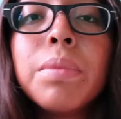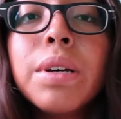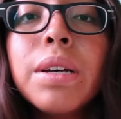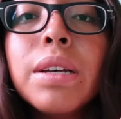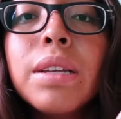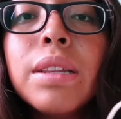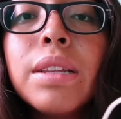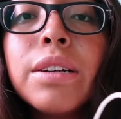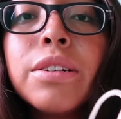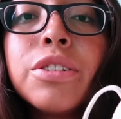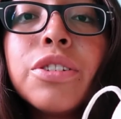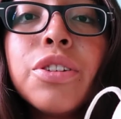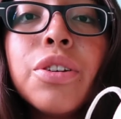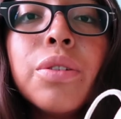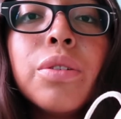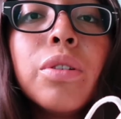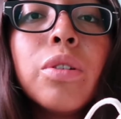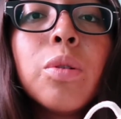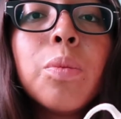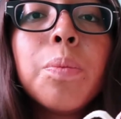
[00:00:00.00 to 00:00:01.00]
But there's
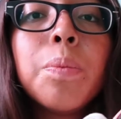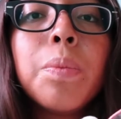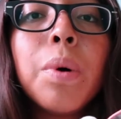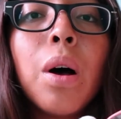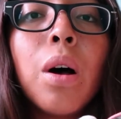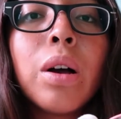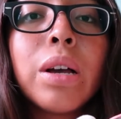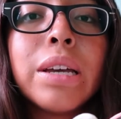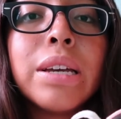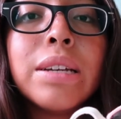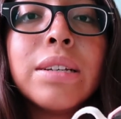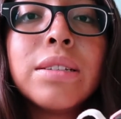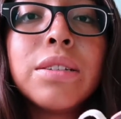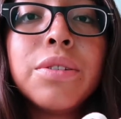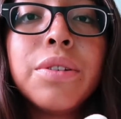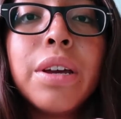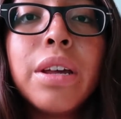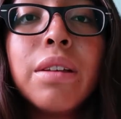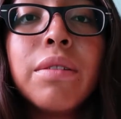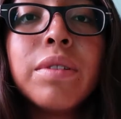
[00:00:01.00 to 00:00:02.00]
2 little pockets.
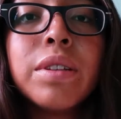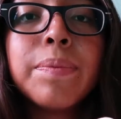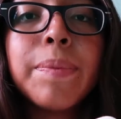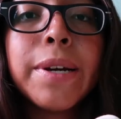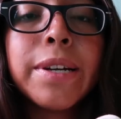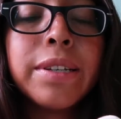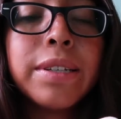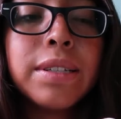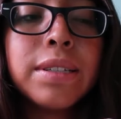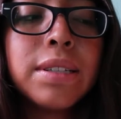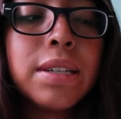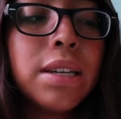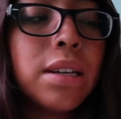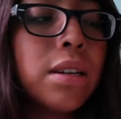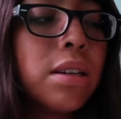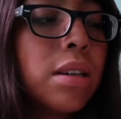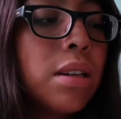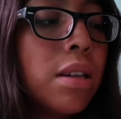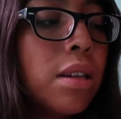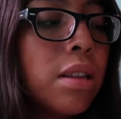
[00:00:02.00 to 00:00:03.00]
You can't even barely see
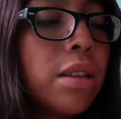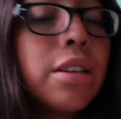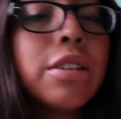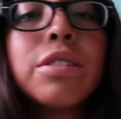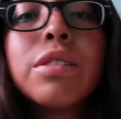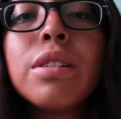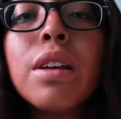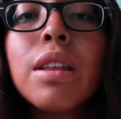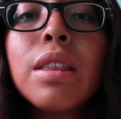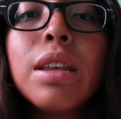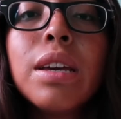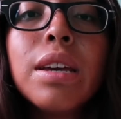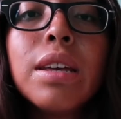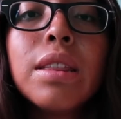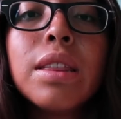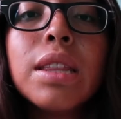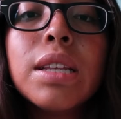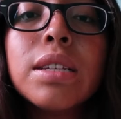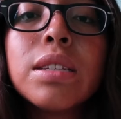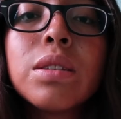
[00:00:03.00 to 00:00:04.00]
it. There's nothing
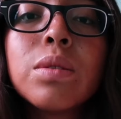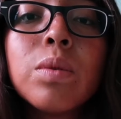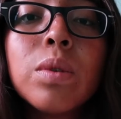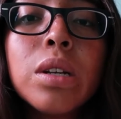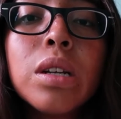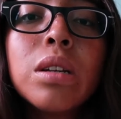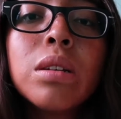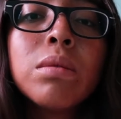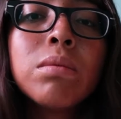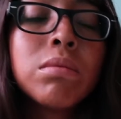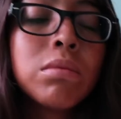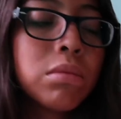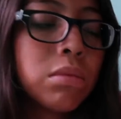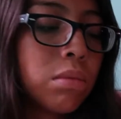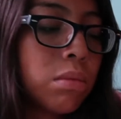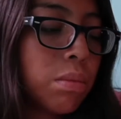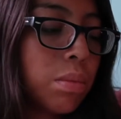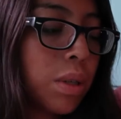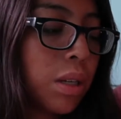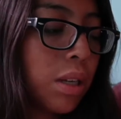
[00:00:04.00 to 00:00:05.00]
in this one,
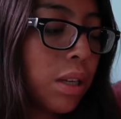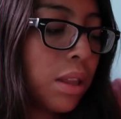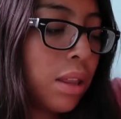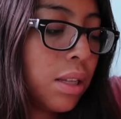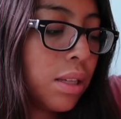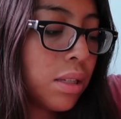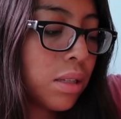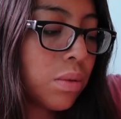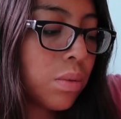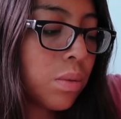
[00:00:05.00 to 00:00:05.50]
but in this